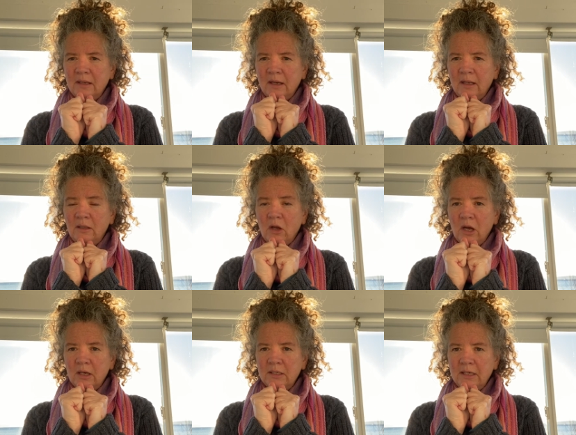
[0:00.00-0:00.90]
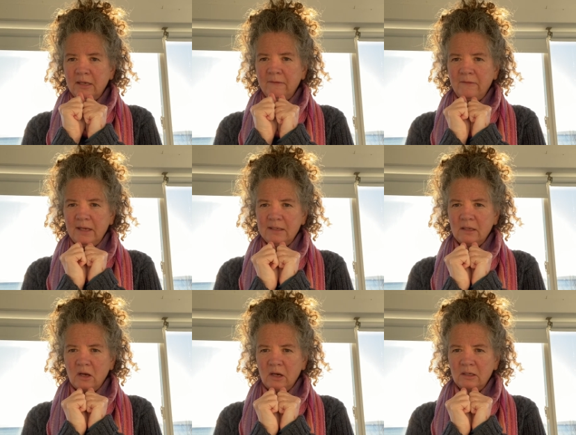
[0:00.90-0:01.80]
locked in a
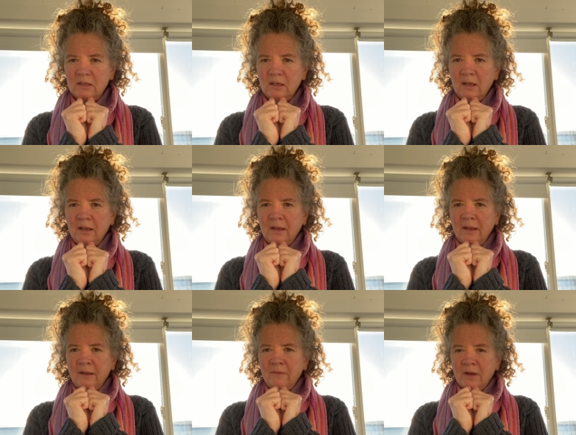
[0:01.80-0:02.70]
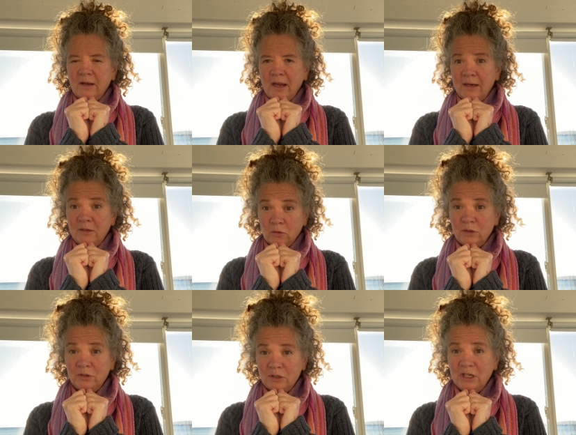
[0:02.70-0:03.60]
phase-locked kind of
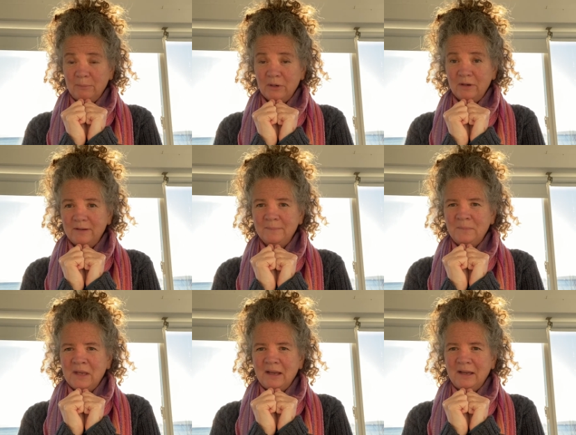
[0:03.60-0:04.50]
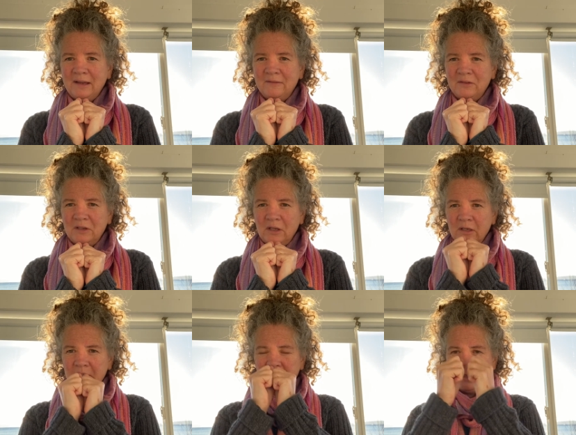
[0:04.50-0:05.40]
torture chamber for a
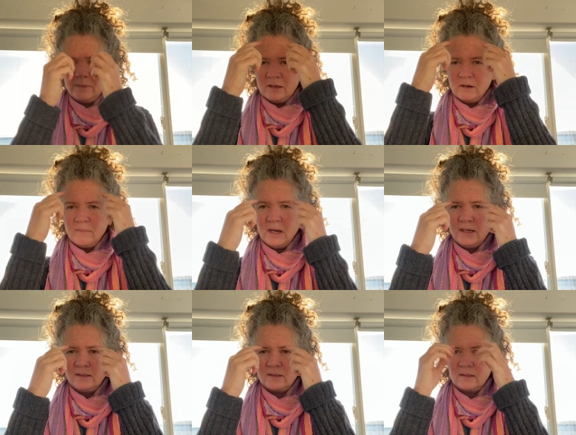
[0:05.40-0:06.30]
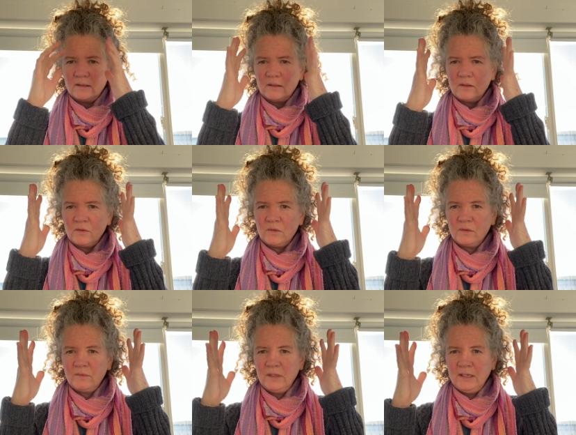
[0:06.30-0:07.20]
long time in our minds. Those are
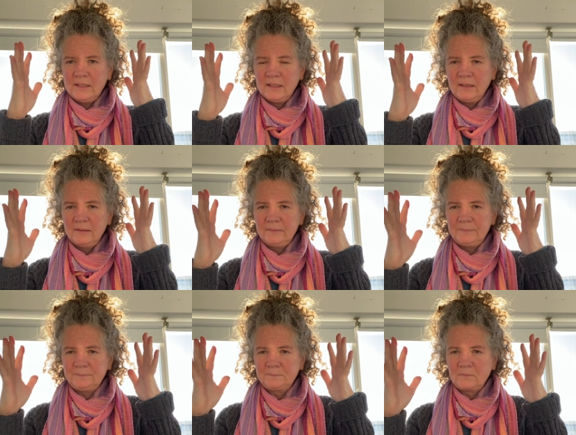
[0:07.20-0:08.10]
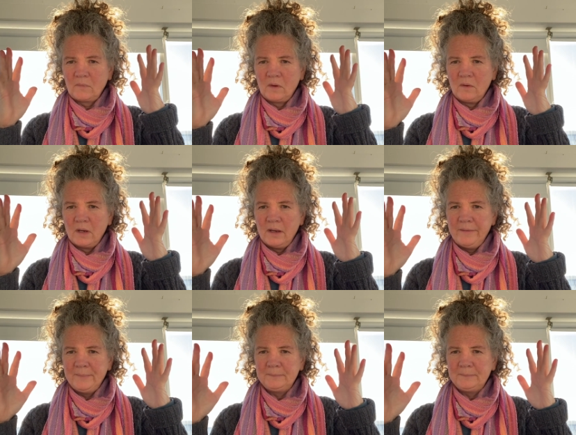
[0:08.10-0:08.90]
releasing. Okay.